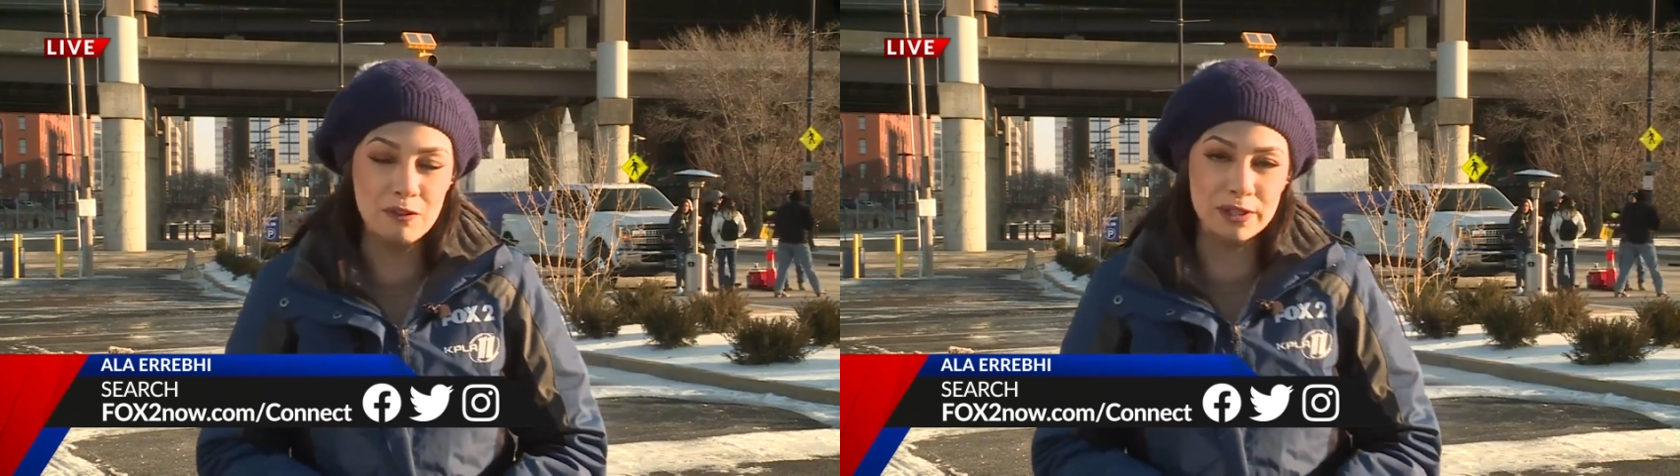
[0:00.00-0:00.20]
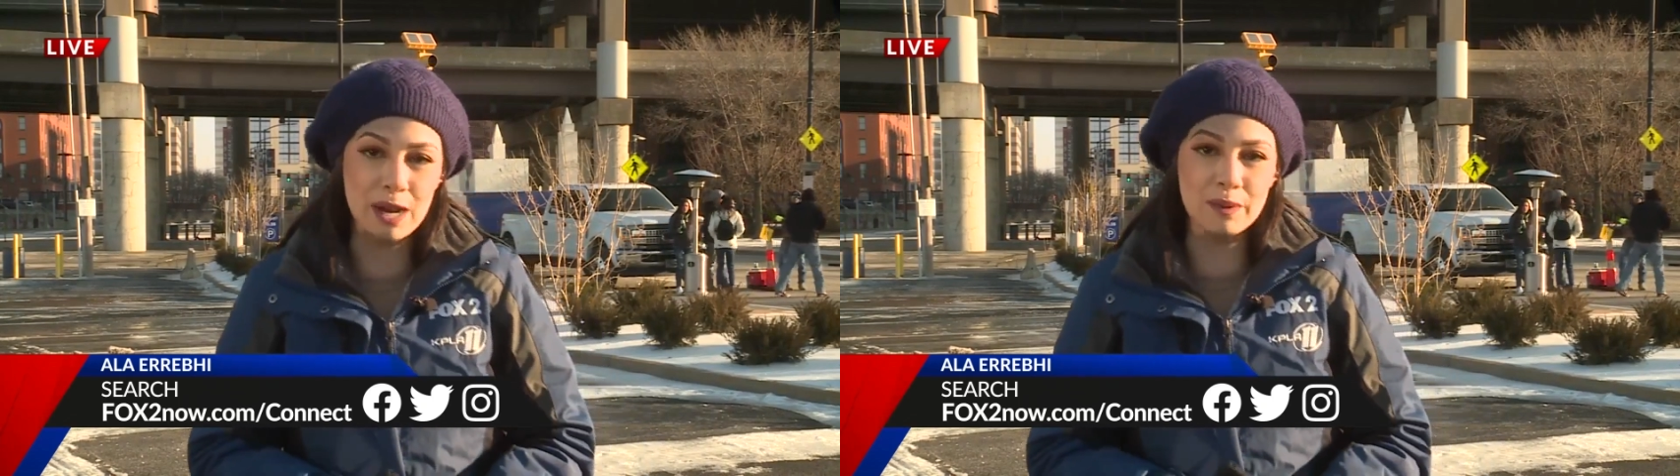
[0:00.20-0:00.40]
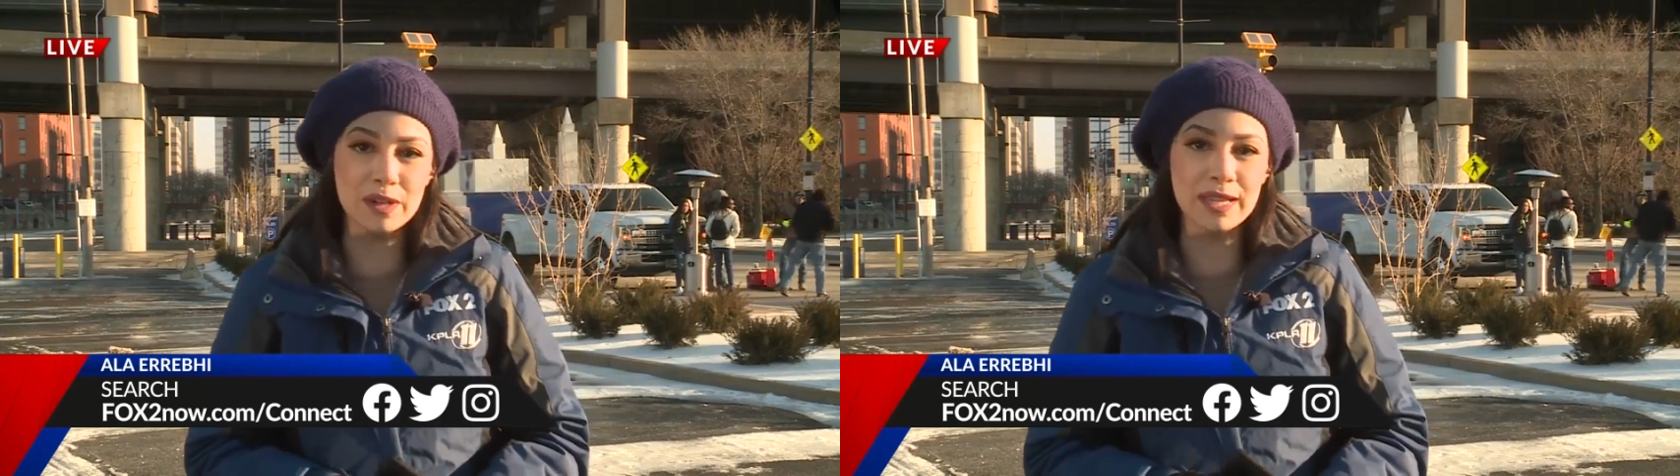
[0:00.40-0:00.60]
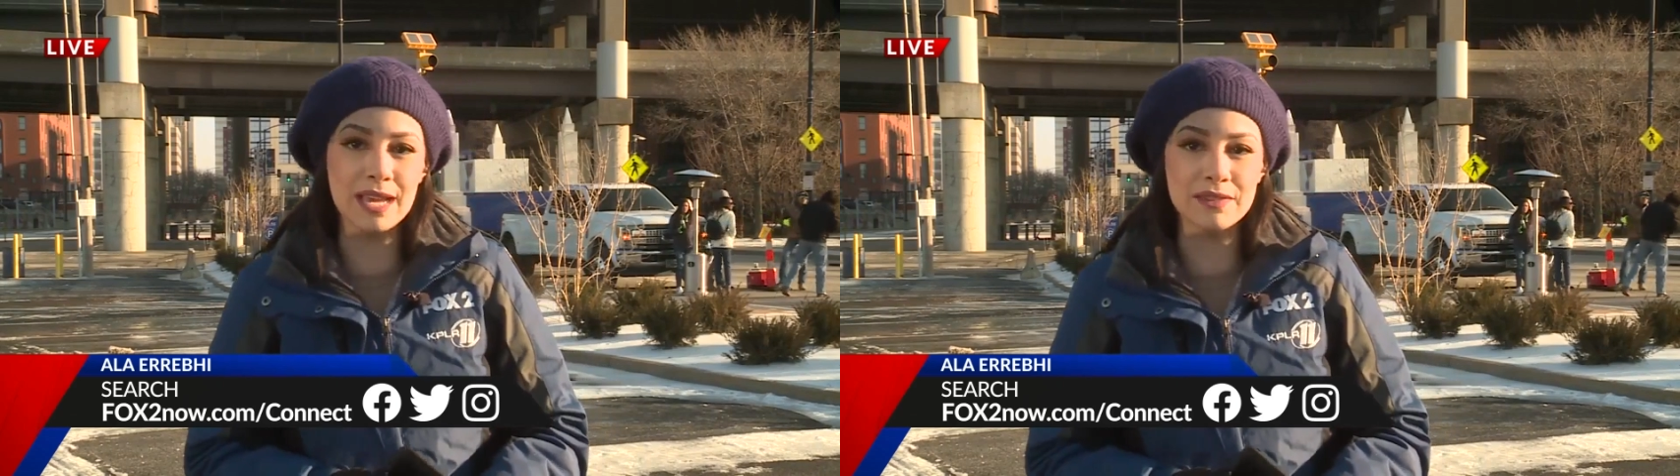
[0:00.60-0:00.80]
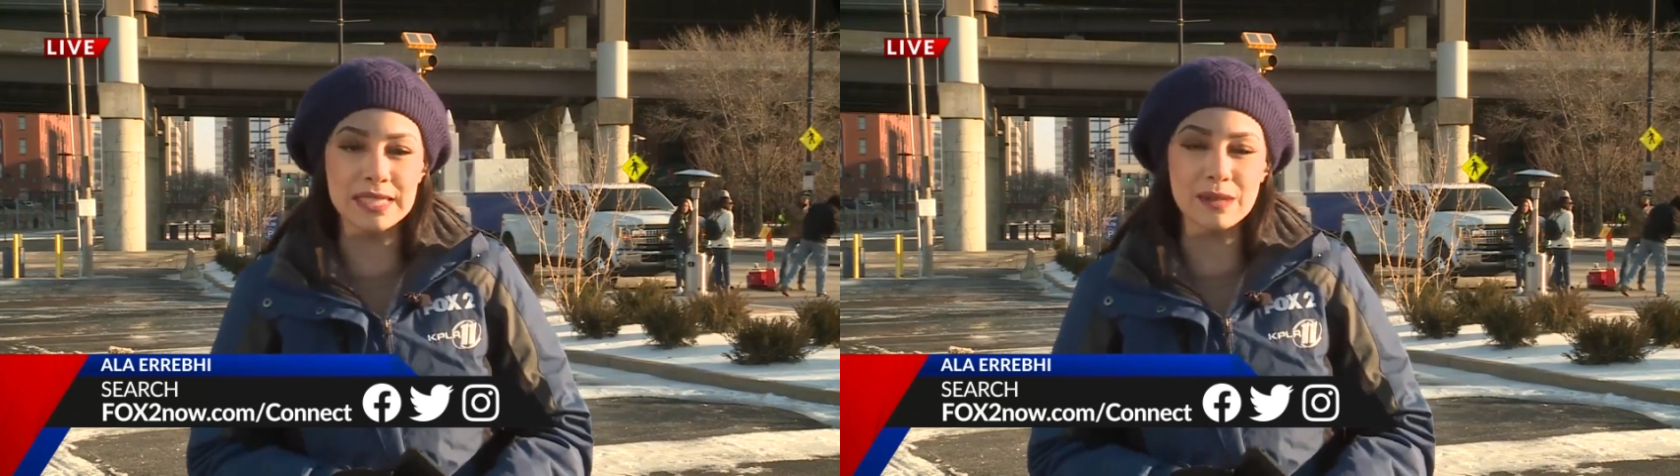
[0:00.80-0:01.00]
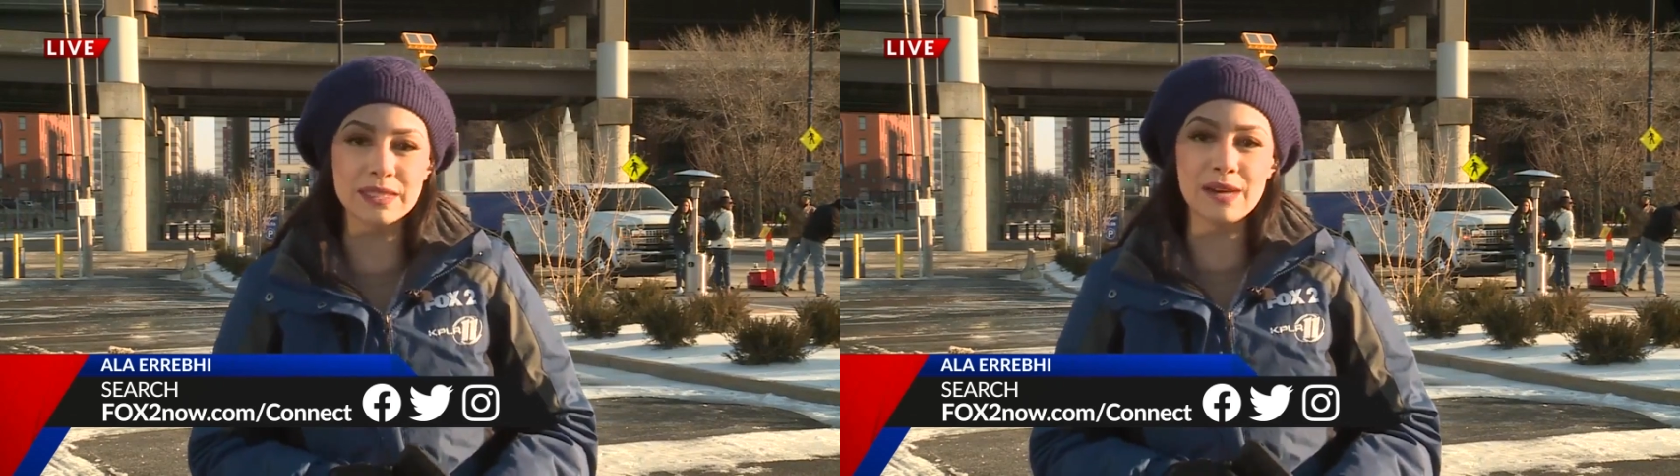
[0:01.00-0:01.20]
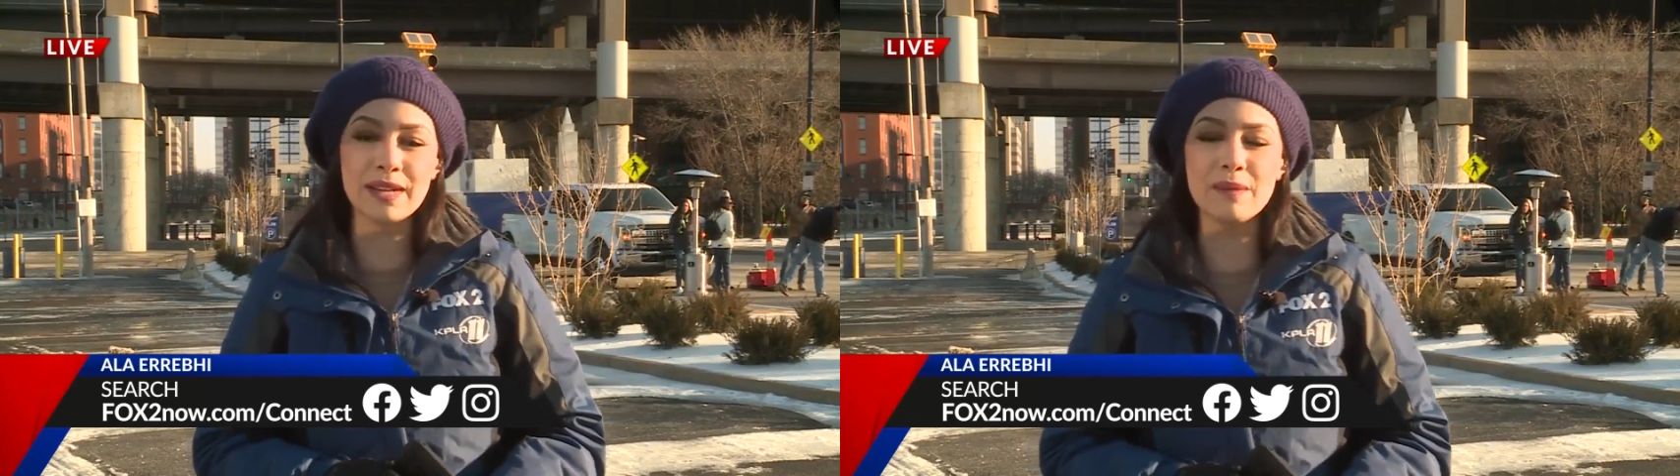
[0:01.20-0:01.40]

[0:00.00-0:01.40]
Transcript: For now, we are live in downtown.